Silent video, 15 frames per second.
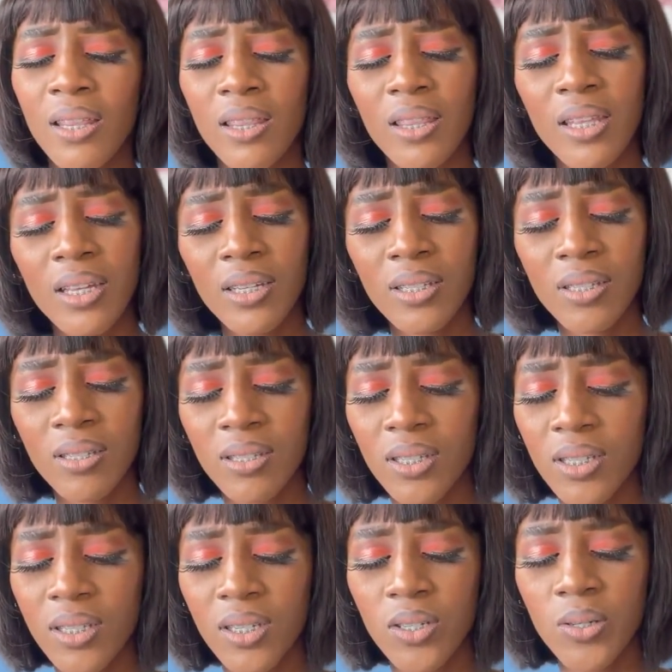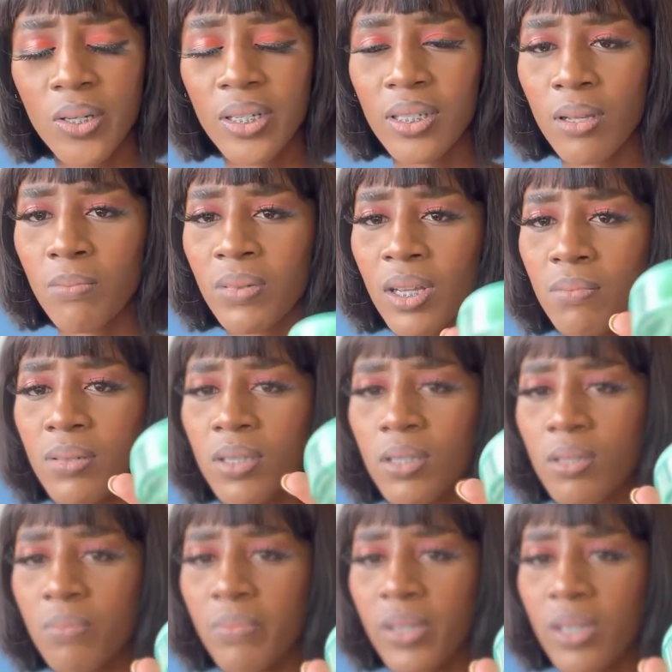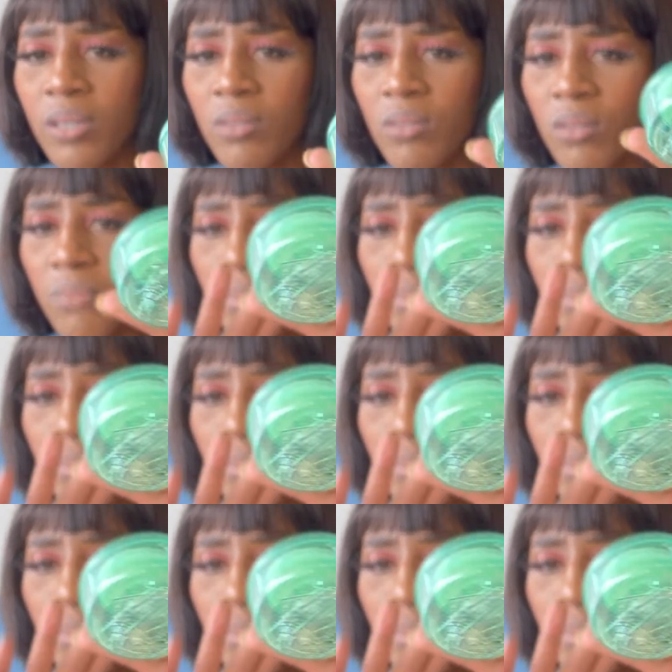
These just literally sometimes disappear into the